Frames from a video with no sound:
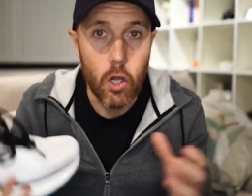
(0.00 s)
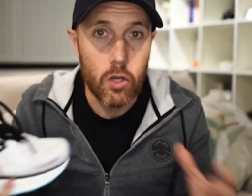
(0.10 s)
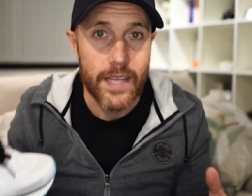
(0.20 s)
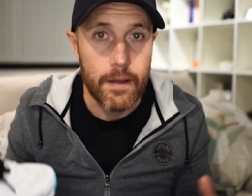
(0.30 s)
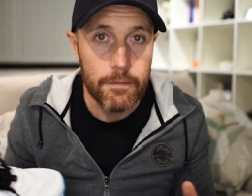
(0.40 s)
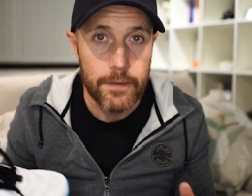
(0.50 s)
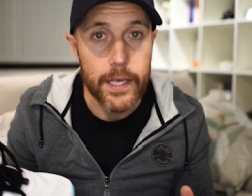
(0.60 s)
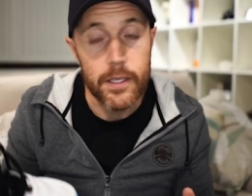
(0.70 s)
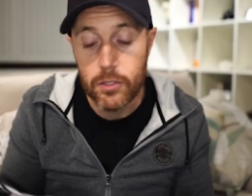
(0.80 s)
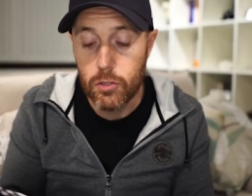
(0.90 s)
lockdown
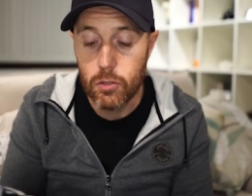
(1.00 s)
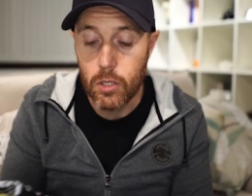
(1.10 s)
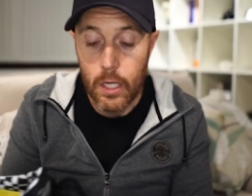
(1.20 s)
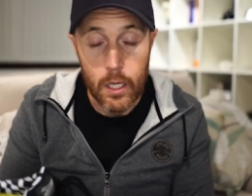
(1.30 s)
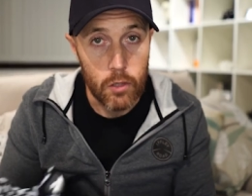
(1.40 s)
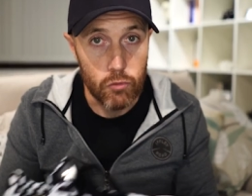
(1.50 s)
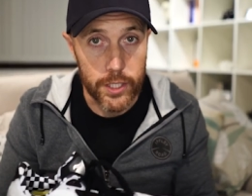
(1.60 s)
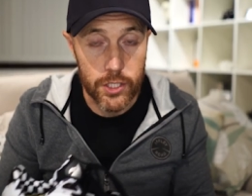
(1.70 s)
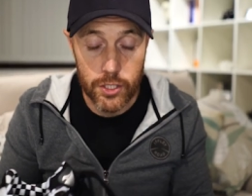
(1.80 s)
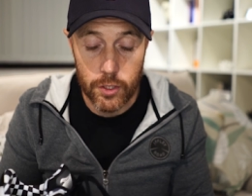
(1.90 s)
fit in your
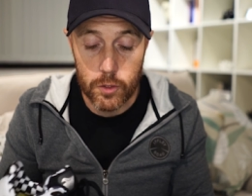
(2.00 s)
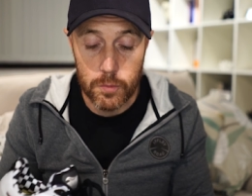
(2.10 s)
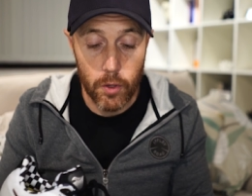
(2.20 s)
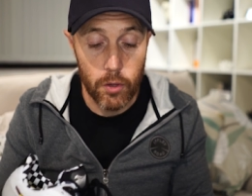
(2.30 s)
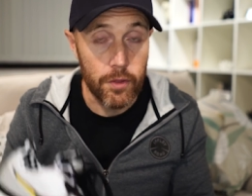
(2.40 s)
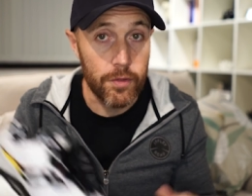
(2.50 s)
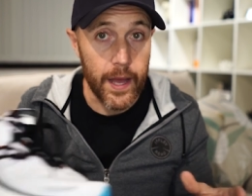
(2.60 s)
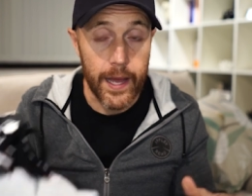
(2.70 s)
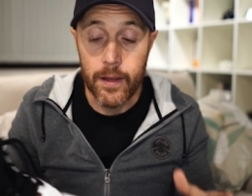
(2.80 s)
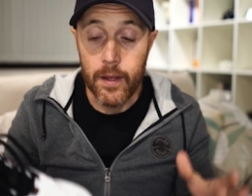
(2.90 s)
running shoes. But other than
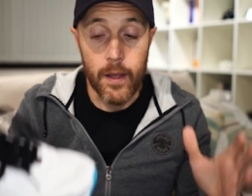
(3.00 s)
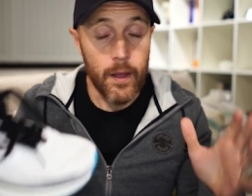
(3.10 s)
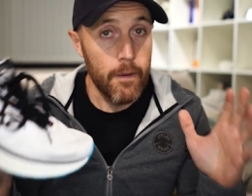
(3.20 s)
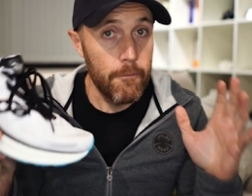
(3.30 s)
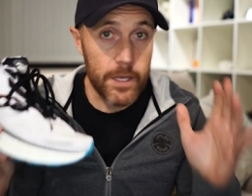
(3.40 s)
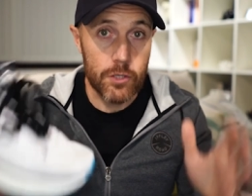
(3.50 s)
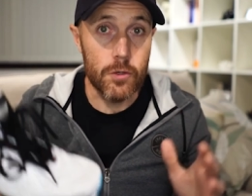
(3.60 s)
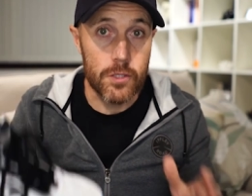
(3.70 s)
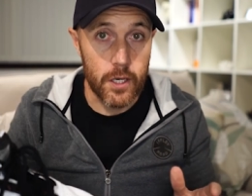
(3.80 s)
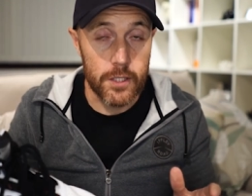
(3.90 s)
that, fit
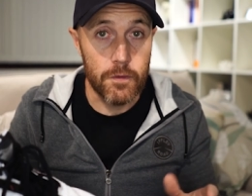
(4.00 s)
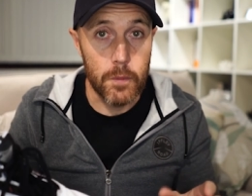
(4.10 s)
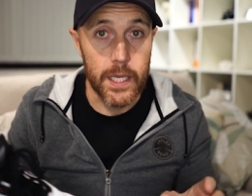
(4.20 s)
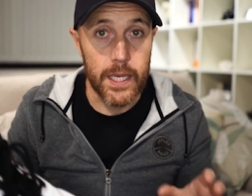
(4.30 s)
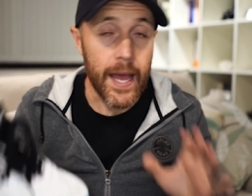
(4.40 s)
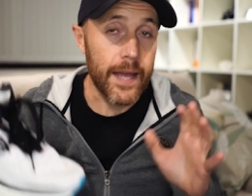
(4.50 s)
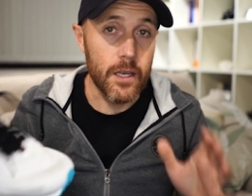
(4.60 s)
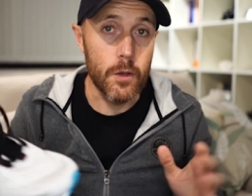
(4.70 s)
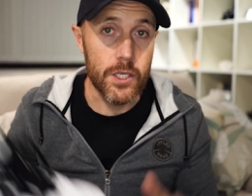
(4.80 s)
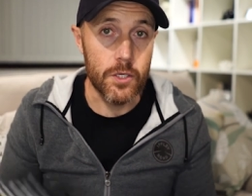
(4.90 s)
true to size for me, had
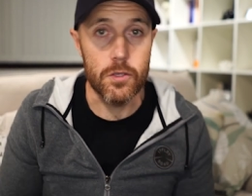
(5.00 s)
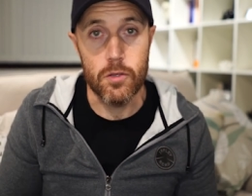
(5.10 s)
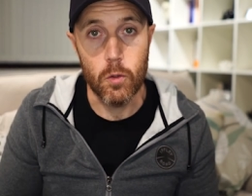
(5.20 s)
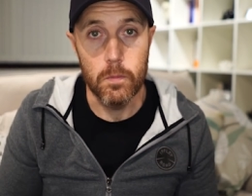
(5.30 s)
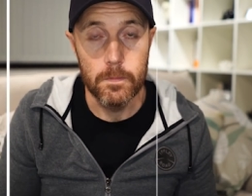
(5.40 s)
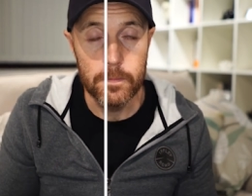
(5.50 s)
no issues at all.